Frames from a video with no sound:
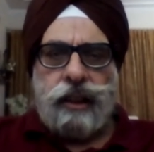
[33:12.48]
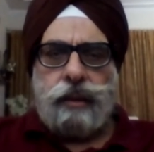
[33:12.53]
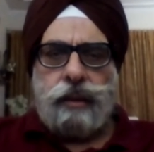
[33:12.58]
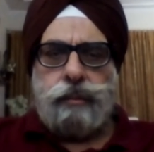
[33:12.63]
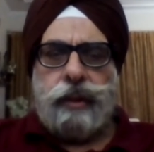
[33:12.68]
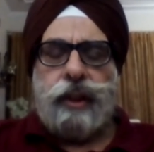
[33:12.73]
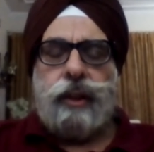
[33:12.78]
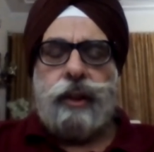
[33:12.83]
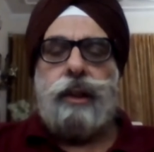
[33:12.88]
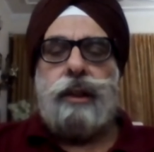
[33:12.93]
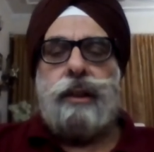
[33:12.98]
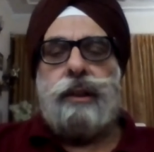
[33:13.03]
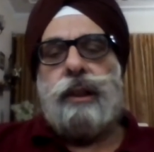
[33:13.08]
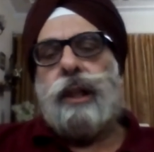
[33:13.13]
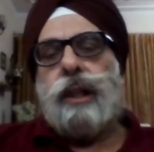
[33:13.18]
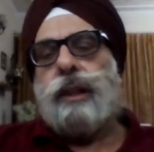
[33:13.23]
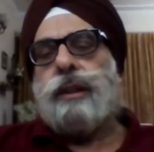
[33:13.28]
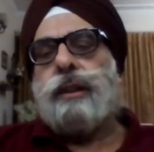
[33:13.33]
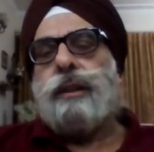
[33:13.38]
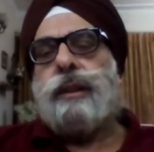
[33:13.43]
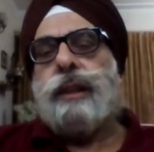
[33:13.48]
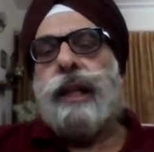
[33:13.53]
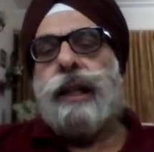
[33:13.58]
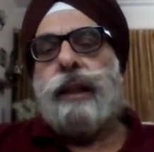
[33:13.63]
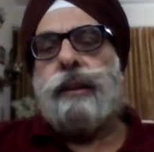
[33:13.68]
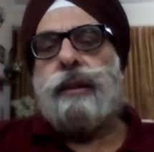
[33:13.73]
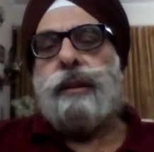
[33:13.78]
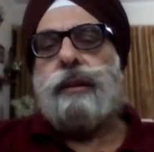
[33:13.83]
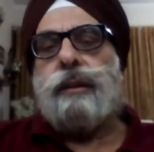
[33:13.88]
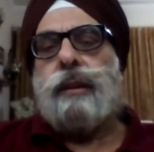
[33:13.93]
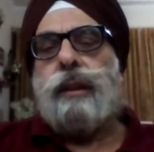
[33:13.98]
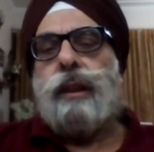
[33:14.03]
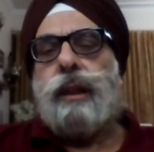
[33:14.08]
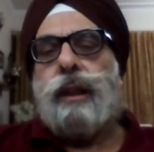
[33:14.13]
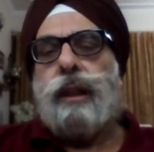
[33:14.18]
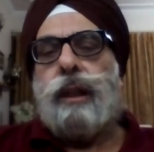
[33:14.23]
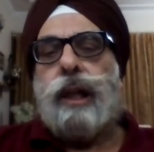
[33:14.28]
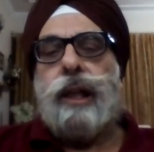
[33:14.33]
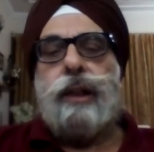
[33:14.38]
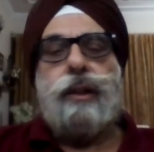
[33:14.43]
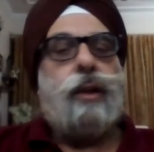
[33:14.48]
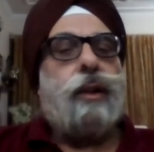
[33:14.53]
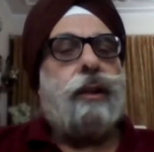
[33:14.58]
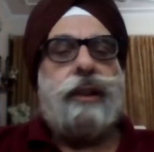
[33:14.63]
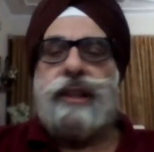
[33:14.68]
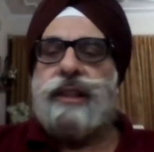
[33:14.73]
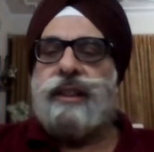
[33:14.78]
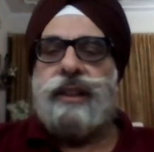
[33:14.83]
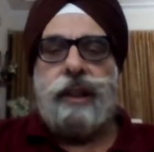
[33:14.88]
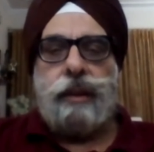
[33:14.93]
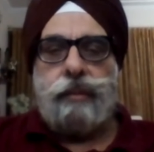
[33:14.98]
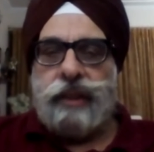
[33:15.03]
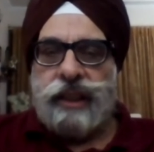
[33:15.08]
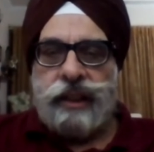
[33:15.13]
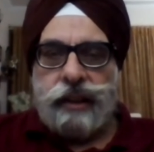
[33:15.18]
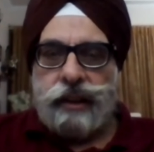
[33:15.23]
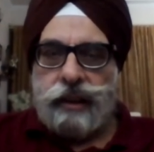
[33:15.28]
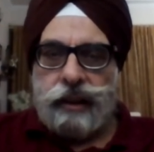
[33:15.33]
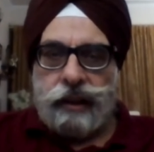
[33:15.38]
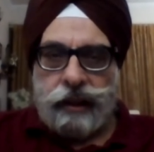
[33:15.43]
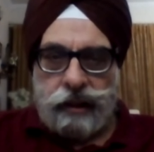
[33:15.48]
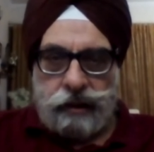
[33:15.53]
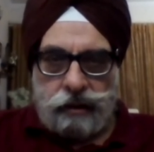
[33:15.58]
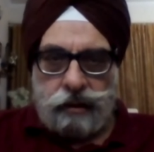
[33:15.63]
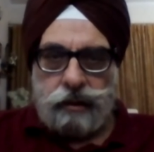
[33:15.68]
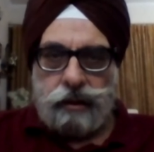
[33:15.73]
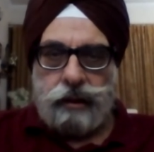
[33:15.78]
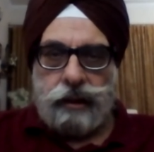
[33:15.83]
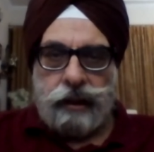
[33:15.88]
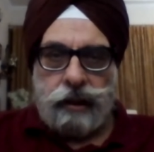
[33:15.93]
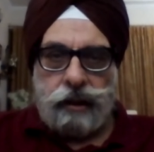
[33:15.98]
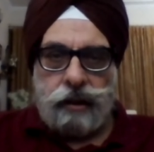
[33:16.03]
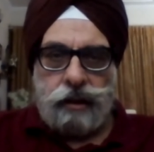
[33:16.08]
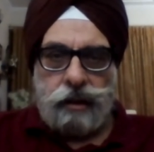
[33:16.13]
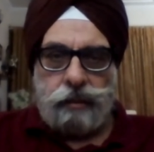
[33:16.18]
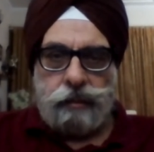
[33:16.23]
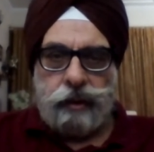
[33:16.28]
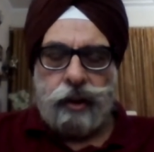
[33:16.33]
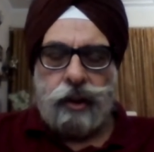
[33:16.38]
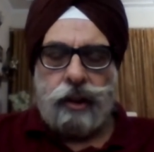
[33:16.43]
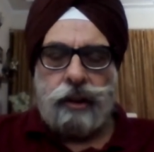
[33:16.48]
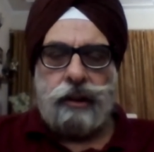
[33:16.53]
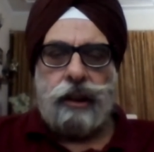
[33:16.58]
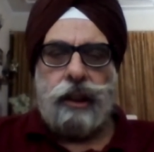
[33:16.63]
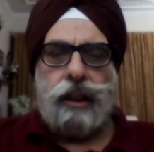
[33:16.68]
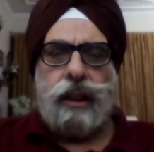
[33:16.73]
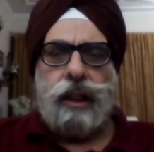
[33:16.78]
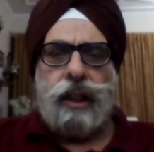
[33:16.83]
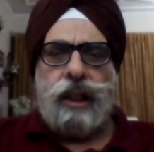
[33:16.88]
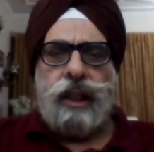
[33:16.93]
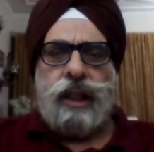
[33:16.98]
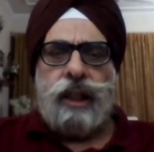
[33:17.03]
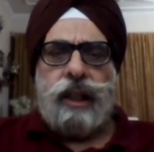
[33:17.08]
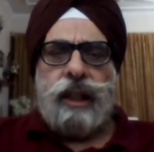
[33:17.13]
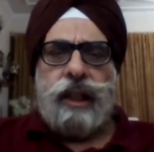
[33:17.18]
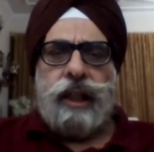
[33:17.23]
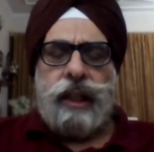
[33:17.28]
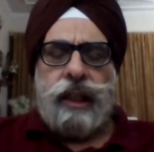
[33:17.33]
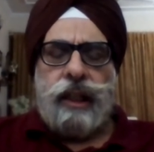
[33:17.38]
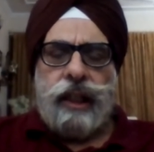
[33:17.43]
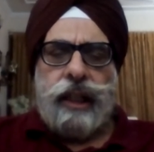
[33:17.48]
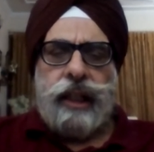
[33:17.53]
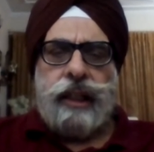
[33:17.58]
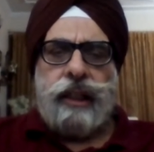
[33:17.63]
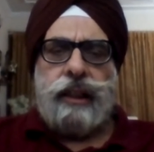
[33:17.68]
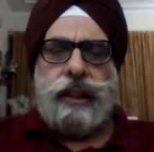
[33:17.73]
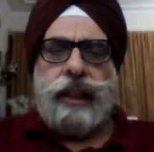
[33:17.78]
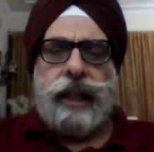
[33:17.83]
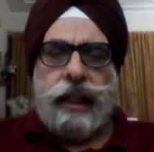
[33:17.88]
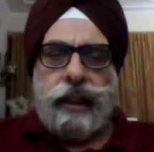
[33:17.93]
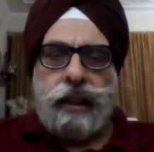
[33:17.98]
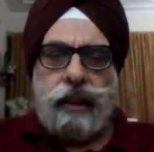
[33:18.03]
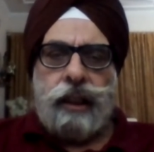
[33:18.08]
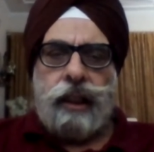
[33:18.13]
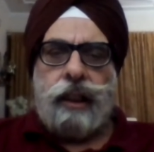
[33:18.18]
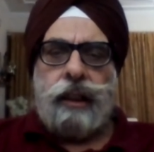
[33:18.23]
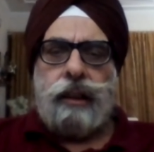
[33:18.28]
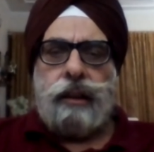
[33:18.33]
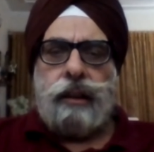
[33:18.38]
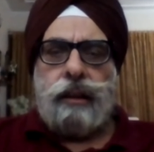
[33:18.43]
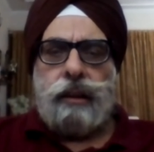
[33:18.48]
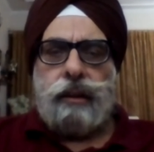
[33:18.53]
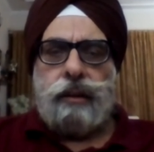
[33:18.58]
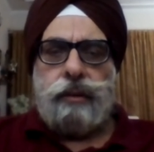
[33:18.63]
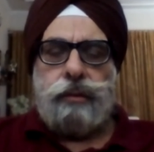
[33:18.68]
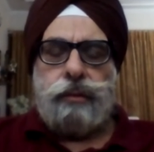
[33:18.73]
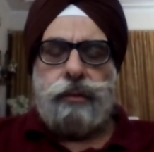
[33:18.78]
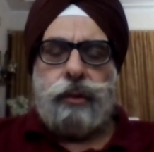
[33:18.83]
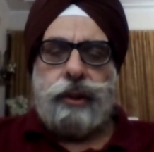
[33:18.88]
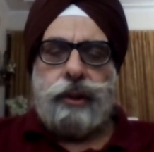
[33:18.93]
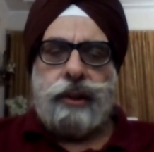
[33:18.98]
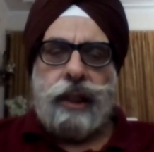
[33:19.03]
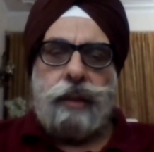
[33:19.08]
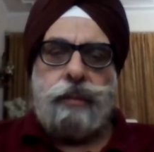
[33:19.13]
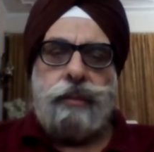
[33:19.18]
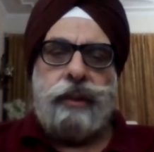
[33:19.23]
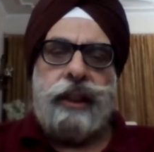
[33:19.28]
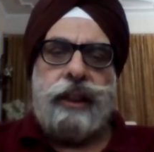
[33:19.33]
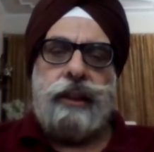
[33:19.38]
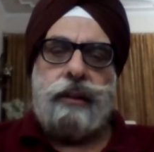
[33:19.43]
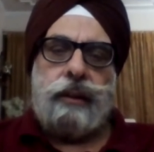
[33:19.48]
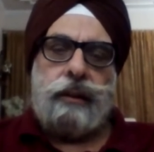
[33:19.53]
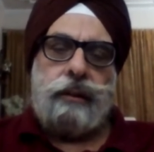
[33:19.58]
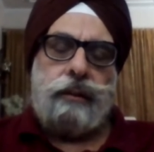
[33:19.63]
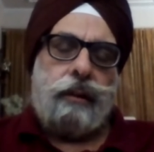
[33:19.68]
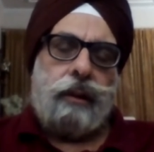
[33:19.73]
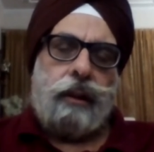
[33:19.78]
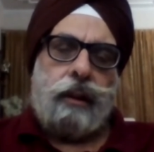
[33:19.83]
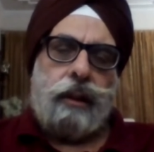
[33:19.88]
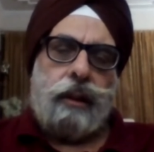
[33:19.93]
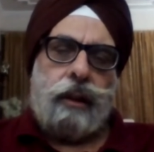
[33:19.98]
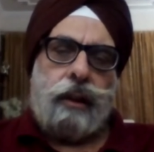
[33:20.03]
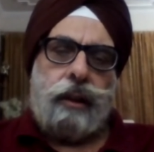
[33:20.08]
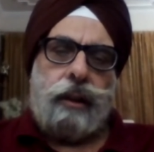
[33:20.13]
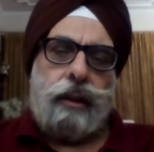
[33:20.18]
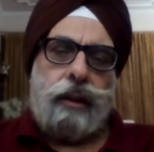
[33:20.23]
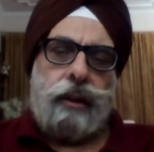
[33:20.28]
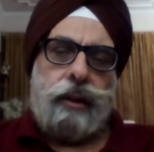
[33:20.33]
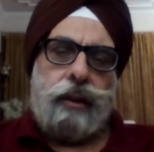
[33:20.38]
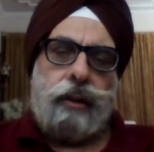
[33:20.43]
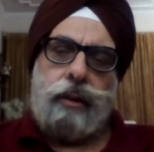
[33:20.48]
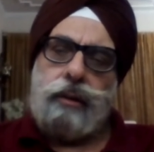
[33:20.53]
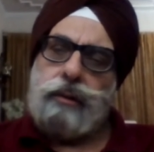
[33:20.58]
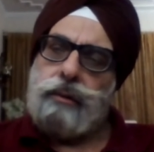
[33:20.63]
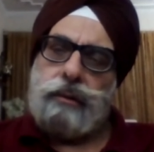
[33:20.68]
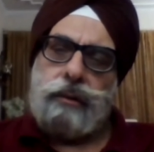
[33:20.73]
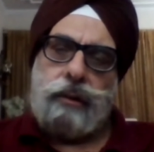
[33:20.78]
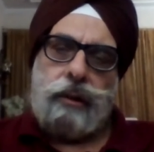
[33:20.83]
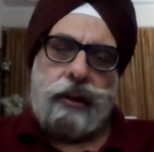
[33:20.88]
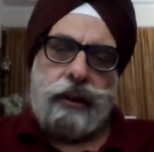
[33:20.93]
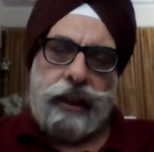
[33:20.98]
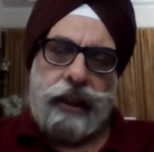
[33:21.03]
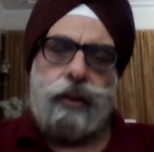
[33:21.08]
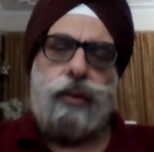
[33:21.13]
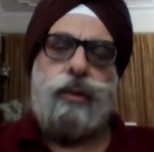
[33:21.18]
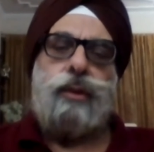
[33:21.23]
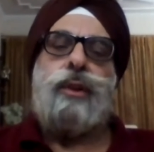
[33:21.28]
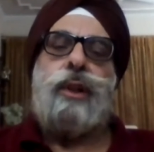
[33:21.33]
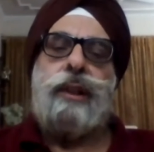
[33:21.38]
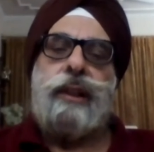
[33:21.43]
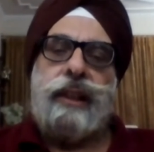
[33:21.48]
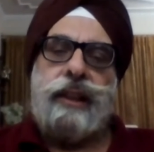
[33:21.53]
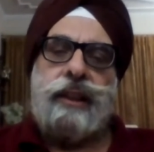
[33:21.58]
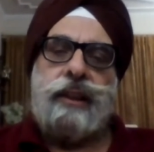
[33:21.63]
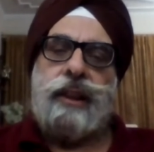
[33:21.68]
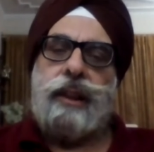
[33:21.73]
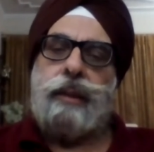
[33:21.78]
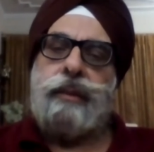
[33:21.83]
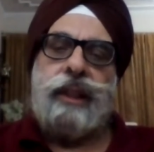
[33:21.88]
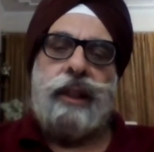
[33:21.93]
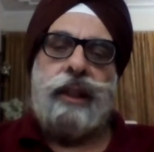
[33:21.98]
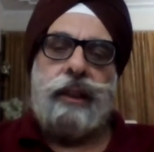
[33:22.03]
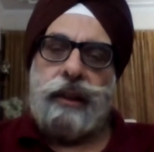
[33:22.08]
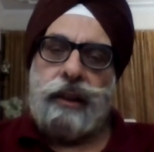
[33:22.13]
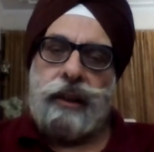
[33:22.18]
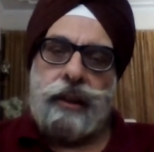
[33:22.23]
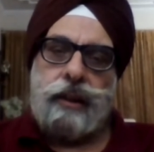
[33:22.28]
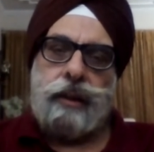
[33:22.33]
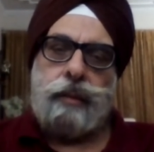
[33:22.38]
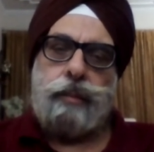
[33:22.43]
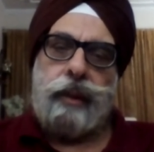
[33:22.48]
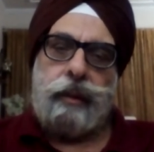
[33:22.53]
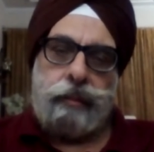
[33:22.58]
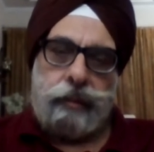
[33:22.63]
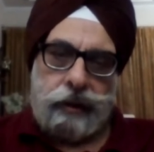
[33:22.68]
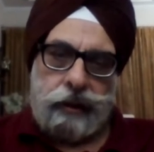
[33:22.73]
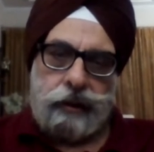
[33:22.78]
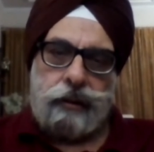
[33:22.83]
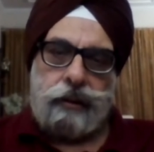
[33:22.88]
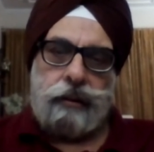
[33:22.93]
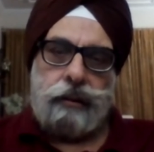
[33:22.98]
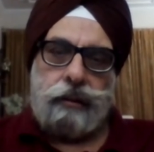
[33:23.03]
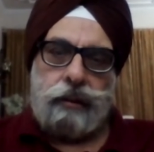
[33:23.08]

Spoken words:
because Sikhs are not discriminated against there, because in Canada, for some reason, they do not discriminate against people.